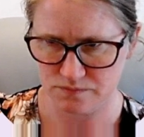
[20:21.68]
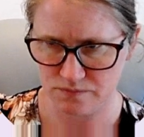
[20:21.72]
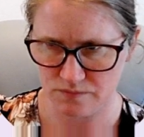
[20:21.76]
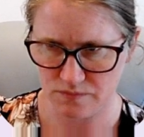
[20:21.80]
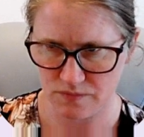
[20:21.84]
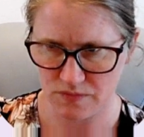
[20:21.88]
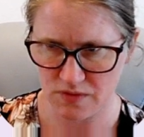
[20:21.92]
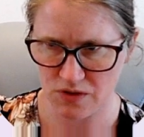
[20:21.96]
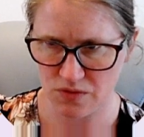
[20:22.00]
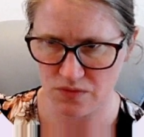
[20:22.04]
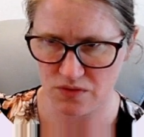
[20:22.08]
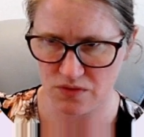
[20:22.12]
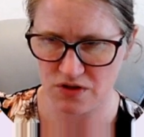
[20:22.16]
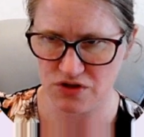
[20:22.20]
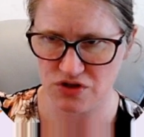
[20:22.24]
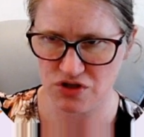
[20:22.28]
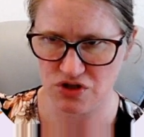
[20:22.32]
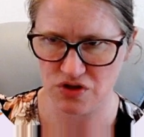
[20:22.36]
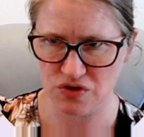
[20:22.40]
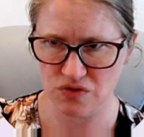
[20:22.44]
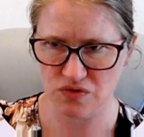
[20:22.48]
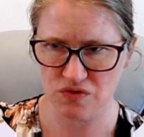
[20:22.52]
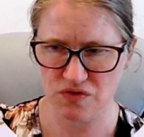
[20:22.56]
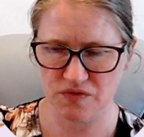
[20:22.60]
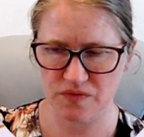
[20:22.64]
You can
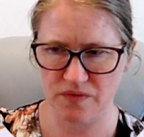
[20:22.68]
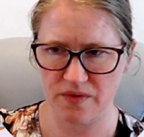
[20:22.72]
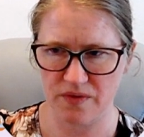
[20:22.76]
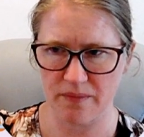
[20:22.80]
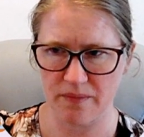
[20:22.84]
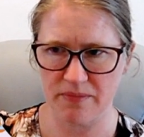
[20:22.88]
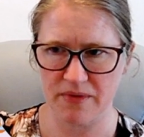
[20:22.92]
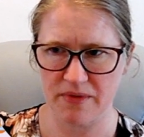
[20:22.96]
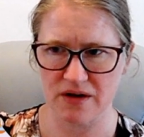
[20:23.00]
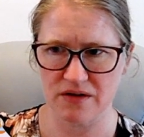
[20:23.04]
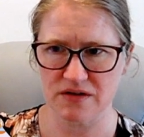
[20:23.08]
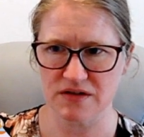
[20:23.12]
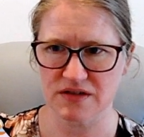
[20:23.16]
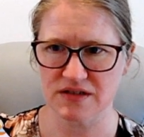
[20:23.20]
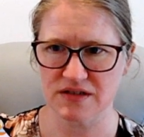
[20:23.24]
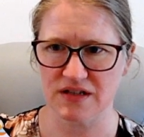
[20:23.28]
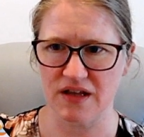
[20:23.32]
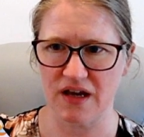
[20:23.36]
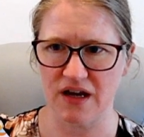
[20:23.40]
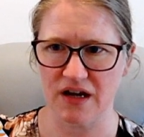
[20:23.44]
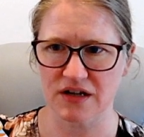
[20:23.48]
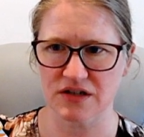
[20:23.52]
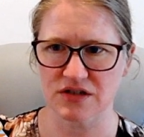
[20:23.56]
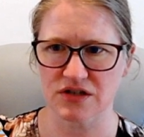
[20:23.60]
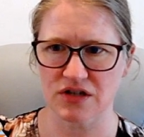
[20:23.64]
choose from their
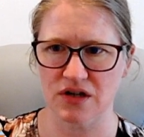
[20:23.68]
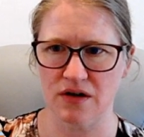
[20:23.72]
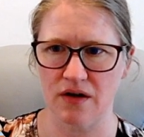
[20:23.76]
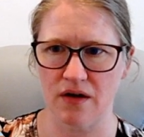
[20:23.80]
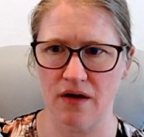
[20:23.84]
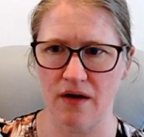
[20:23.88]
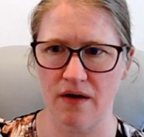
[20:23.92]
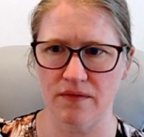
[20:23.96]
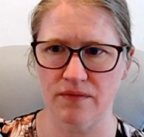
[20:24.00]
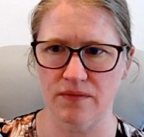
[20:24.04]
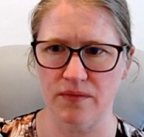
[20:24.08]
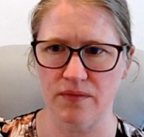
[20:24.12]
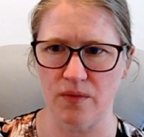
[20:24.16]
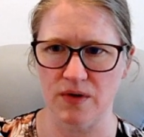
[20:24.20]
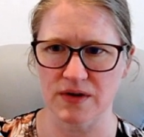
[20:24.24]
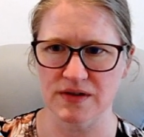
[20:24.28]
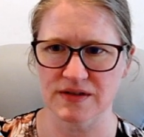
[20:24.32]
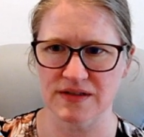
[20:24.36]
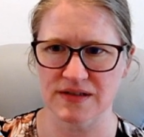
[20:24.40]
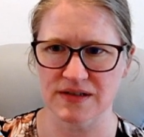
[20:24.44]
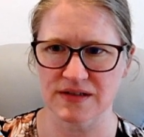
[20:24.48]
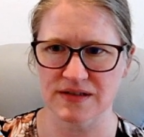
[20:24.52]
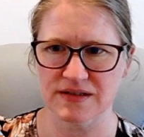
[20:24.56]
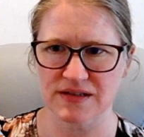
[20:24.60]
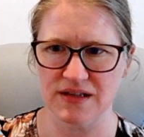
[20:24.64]
selection of
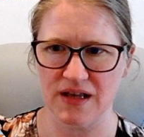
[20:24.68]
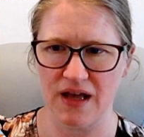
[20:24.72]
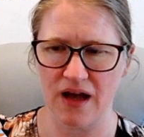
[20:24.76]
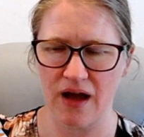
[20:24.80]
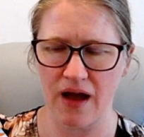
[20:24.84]
voices.